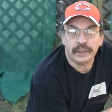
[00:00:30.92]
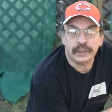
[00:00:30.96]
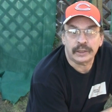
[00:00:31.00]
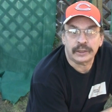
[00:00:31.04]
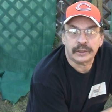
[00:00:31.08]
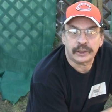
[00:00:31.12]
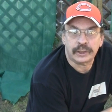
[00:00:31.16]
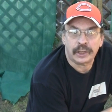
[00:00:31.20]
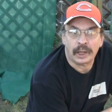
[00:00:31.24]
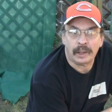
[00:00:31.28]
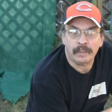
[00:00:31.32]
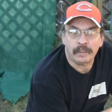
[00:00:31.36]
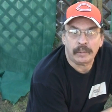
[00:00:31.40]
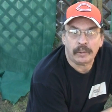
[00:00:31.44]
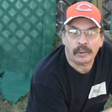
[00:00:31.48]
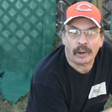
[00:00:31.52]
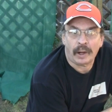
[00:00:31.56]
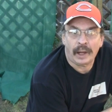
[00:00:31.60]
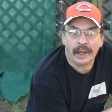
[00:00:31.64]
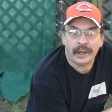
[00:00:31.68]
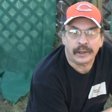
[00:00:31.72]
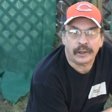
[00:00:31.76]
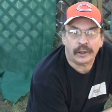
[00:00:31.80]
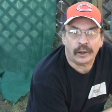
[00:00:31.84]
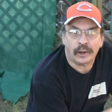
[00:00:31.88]
a stump
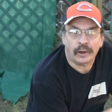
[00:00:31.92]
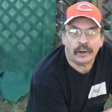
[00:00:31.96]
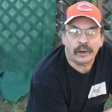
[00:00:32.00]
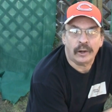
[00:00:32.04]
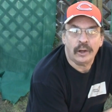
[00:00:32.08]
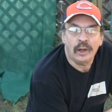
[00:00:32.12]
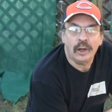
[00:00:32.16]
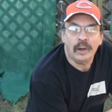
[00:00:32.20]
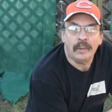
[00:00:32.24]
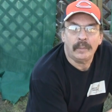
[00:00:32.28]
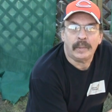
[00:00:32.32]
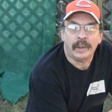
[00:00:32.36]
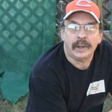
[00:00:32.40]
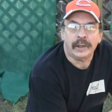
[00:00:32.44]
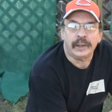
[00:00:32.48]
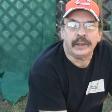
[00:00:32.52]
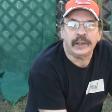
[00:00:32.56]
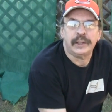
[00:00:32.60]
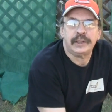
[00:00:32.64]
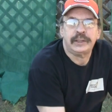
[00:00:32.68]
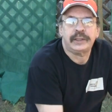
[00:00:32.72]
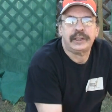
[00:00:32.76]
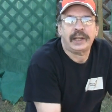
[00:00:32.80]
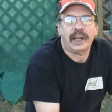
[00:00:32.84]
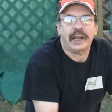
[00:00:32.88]
grinder, but in
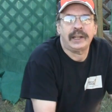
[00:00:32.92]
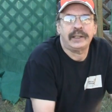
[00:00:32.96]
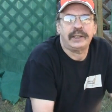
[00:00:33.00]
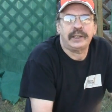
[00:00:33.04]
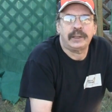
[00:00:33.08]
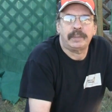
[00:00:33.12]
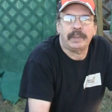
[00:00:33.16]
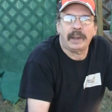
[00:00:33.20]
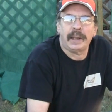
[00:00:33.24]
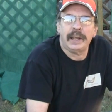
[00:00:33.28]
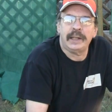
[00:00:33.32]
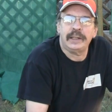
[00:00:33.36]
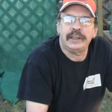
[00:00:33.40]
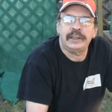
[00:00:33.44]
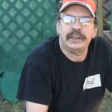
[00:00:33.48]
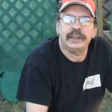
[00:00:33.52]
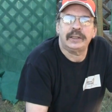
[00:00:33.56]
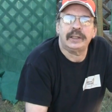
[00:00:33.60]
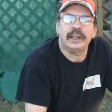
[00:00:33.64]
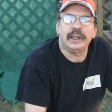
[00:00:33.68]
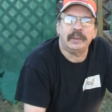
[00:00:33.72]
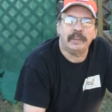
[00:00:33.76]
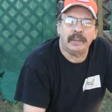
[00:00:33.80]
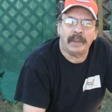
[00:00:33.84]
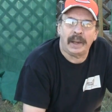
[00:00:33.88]
this tight space,
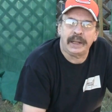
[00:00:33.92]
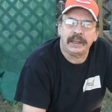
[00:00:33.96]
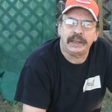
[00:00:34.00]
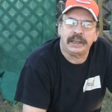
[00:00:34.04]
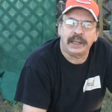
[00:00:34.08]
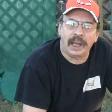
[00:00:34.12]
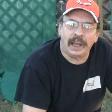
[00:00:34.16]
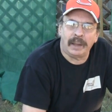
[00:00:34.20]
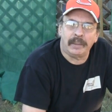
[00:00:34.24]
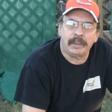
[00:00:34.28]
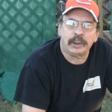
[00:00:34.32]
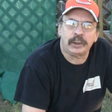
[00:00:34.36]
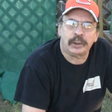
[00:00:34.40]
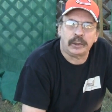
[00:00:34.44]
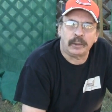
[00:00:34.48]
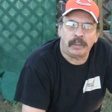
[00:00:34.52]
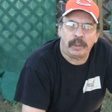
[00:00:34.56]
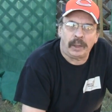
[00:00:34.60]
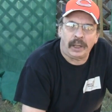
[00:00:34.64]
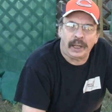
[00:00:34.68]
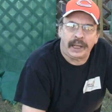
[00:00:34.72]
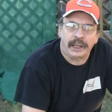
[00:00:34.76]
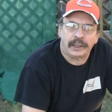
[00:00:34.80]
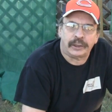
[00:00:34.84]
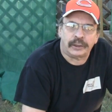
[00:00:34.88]
it might damage the
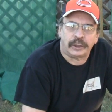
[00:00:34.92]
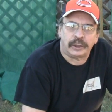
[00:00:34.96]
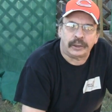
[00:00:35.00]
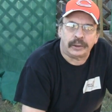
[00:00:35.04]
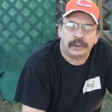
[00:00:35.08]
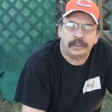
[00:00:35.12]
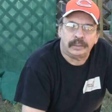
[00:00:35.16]
planter.